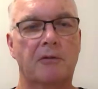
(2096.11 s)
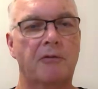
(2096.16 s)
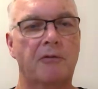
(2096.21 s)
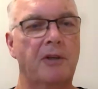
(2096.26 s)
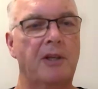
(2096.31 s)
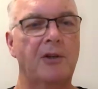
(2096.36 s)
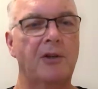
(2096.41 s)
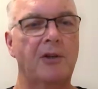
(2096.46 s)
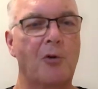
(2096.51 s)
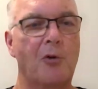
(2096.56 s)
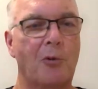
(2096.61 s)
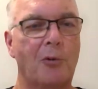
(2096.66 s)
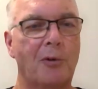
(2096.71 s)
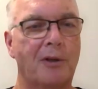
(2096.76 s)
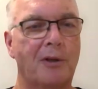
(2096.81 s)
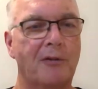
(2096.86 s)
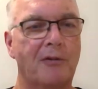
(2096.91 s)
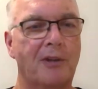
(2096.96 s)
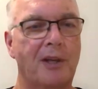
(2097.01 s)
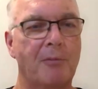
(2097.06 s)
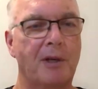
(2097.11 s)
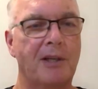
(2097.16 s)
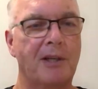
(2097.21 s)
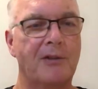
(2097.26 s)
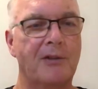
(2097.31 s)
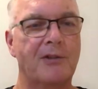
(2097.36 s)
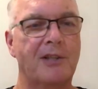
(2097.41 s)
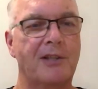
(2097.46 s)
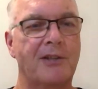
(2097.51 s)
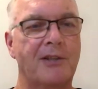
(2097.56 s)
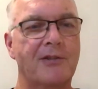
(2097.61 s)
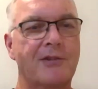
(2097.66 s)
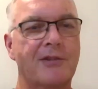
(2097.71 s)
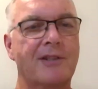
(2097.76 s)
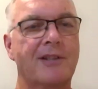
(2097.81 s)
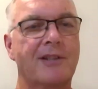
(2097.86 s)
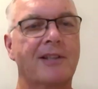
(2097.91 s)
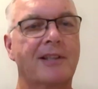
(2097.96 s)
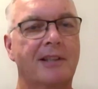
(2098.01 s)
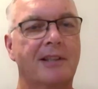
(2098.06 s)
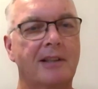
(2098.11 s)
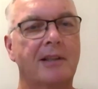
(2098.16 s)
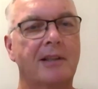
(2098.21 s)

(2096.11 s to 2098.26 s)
to feel awkward, if that makes sense.